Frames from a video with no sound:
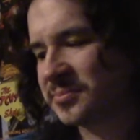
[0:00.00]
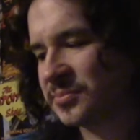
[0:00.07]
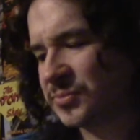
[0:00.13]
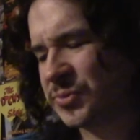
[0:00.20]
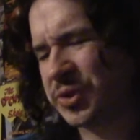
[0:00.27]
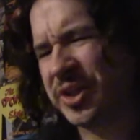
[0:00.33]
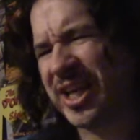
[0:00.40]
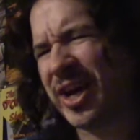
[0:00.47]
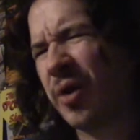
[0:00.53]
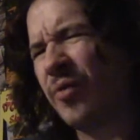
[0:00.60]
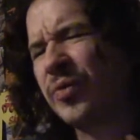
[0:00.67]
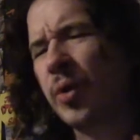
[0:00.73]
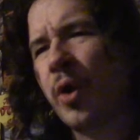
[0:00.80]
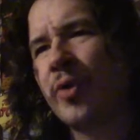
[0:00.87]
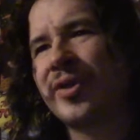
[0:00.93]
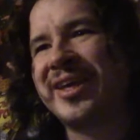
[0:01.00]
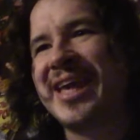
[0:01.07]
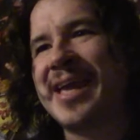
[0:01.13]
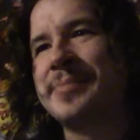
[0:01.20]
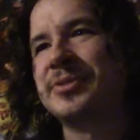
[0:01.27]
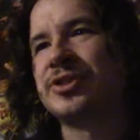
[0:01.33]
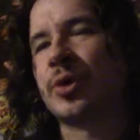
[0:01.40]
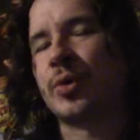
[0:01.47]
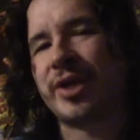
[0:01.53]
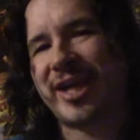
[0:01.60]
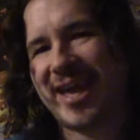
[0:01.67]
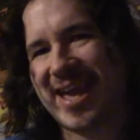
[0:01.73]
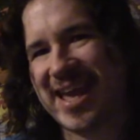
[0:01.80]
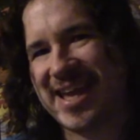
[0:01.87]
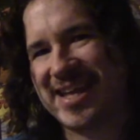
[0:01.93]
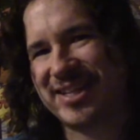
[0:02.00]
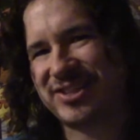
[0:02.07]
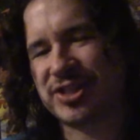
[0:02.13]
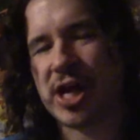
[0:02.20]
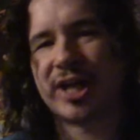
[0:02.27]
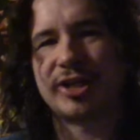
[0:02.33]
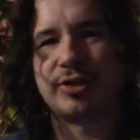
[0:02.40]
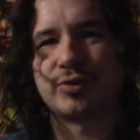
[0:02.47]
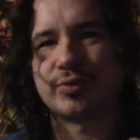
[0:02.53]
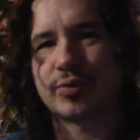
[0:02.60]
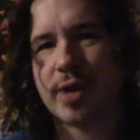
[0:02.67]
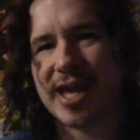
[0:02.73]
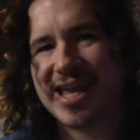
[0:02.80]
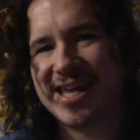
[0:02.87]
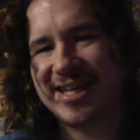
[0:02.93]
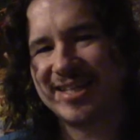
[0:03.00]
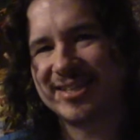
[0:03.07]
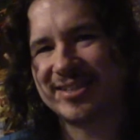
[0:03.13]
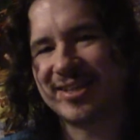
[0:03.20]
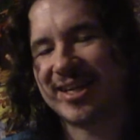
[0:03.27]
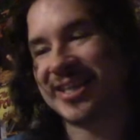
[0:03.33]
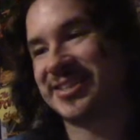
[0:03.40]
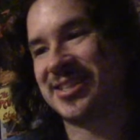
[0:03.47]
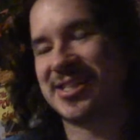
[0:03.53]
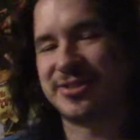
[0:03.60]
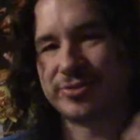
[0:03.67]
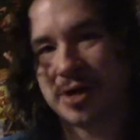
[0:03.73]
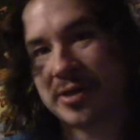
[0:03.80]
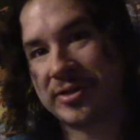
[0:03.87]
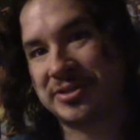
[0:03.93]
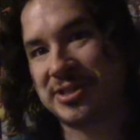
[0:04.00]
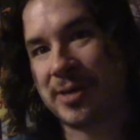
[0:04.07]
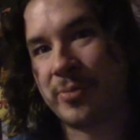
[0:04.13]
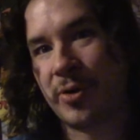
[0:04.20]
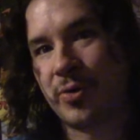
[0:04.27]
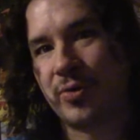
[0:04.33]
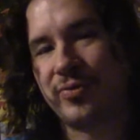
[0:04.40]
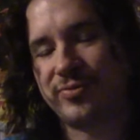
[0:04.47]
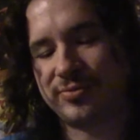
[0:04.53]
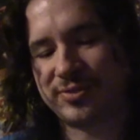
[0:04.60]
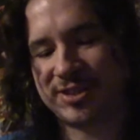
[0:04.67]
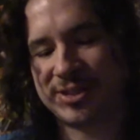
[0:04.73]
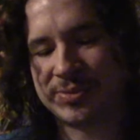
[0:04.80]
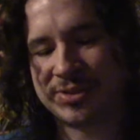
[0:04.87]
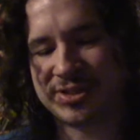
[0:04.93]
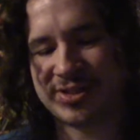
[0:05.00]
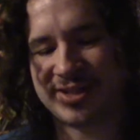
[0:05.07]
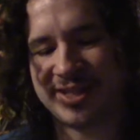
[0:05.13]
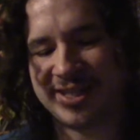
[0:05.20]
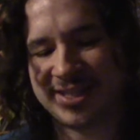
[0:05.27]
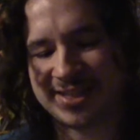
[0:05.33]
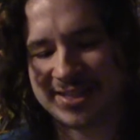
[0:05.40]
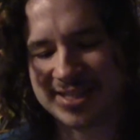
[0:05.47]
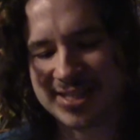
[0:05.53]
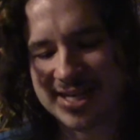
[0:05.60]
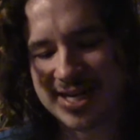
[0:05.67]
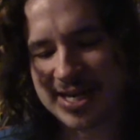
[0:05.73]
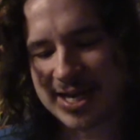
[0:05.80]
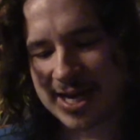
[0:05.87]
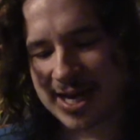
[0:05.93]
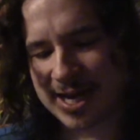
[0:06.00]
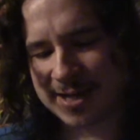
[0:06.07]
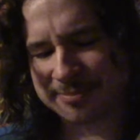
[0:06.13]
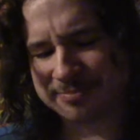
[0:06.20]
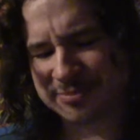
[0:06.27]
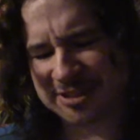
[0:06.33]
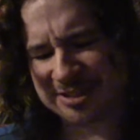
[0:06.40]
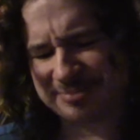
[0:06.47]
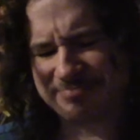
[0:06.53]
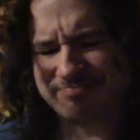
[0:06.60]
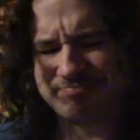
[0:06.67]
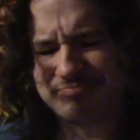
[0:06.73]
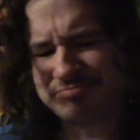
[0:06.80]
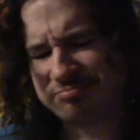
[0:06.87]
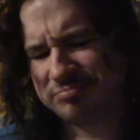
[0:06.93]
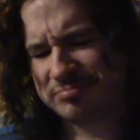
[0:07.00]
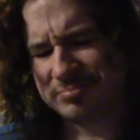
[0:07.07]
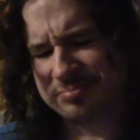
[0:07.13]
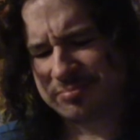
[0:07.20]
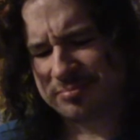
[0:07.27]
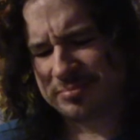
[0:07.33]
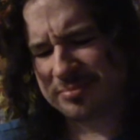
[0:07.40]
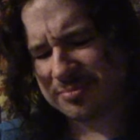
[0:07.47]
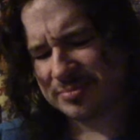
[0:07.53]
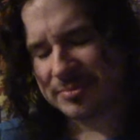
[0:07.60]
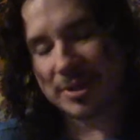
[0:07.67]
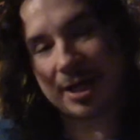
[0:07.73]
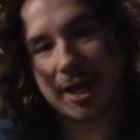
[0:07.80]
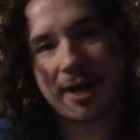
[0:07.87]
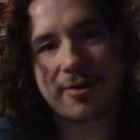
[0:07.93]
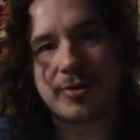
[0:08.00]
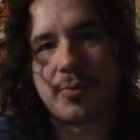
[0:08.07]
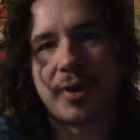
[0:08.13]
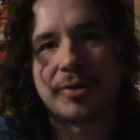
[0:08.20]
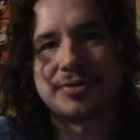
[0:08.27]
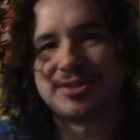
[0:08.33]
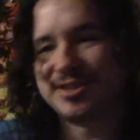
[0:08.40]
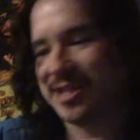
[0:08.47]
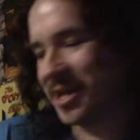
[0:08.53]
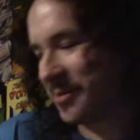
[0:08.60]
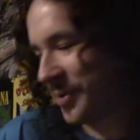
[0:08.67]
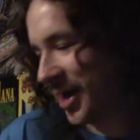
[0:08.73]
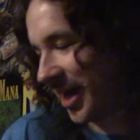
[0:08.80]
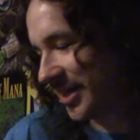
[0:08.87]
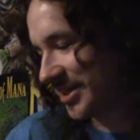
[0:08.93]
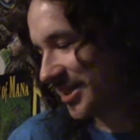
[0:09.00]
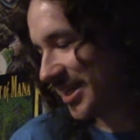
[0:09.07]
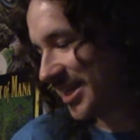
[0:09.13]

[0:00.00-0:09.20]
So yeah, overall the game is okay. It's not great. Like I said, try the demo, see what you think. But I don't know what else to say about it.